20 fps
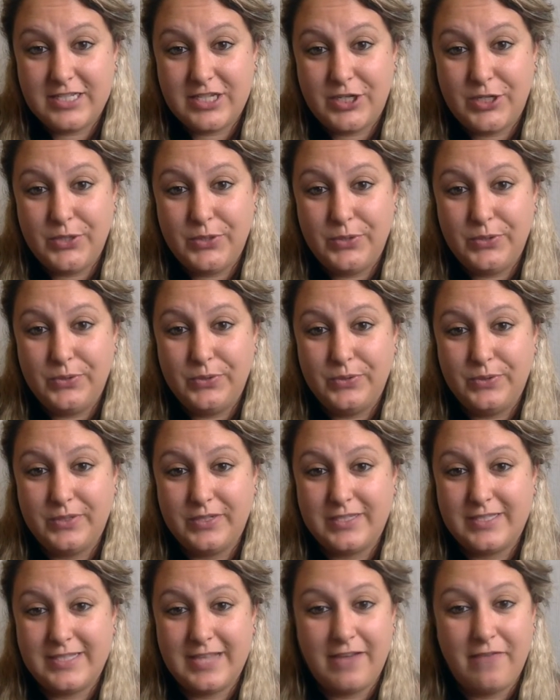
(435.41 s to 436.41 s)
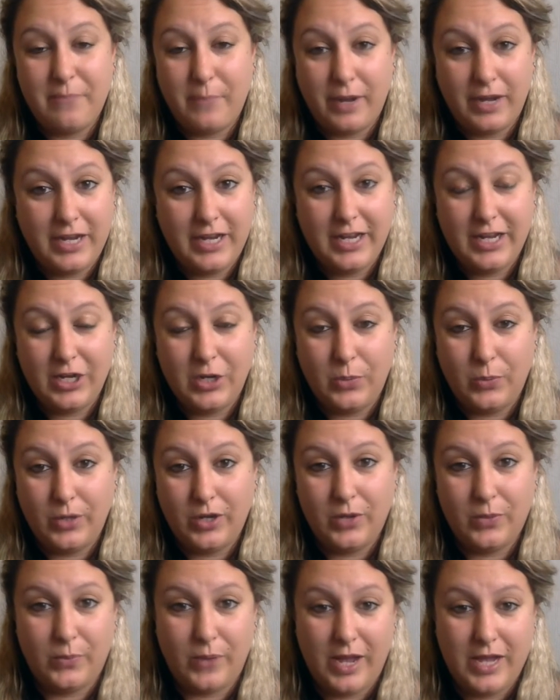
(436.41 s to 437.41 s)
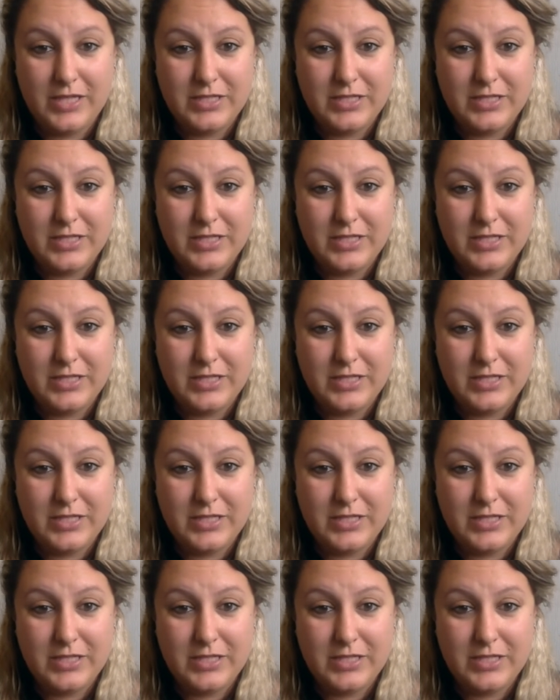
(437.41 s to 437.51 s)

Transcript: to save money in a weird way,